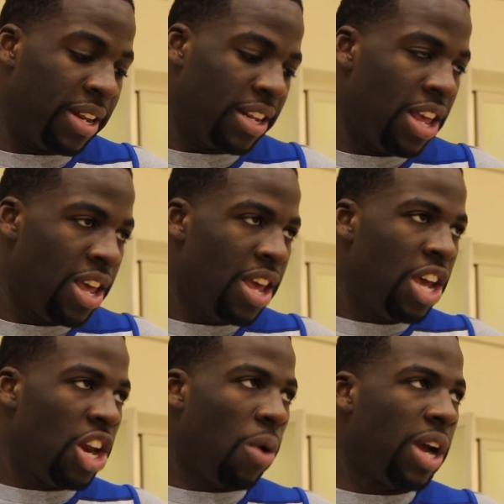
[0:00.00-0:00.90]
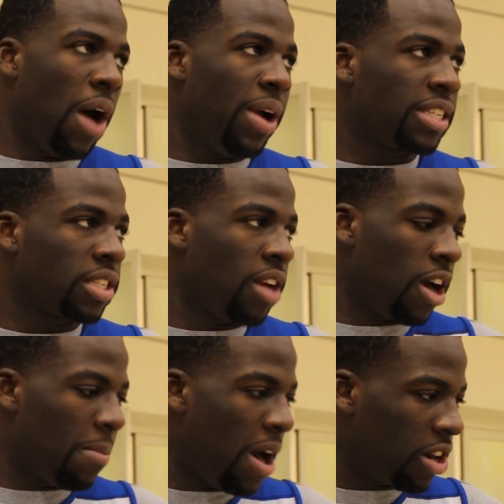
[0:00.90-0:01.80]
And you know, we always
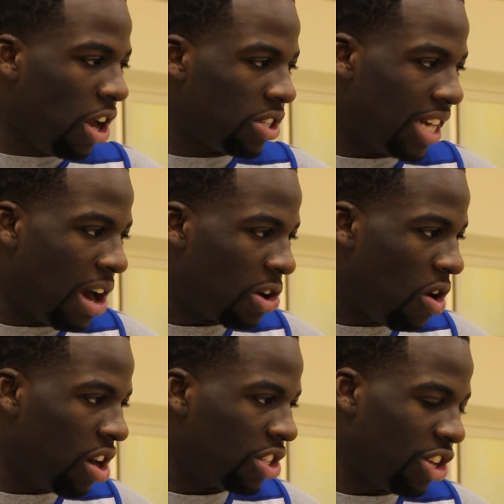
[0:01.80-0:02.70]
talk about closing out quarters.